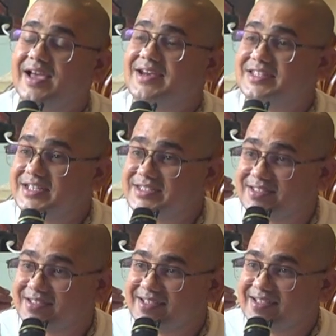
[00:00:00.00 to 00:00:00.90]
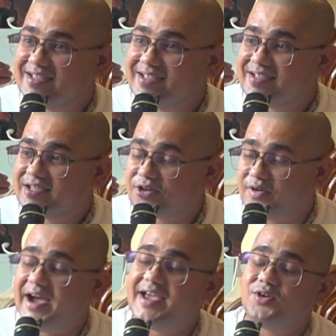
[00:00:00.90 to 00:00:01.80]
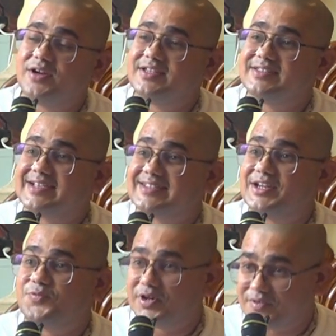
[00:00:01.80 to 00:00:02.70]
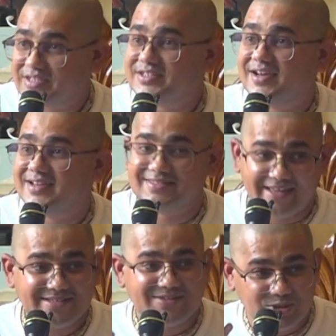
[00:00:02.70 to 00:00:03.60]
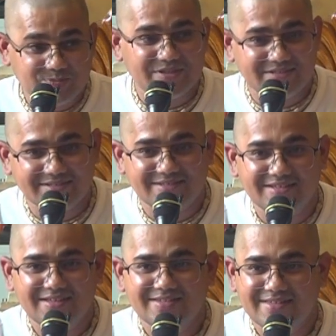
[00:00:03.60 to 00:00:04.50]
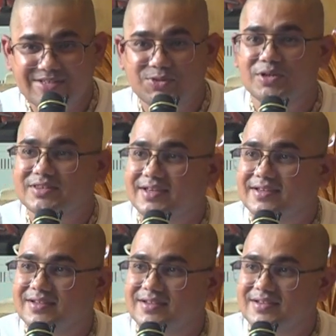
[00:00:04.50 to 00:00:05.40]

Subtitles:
At least he's crying or he's excited for Krishna. That's auspicious. That's good thing.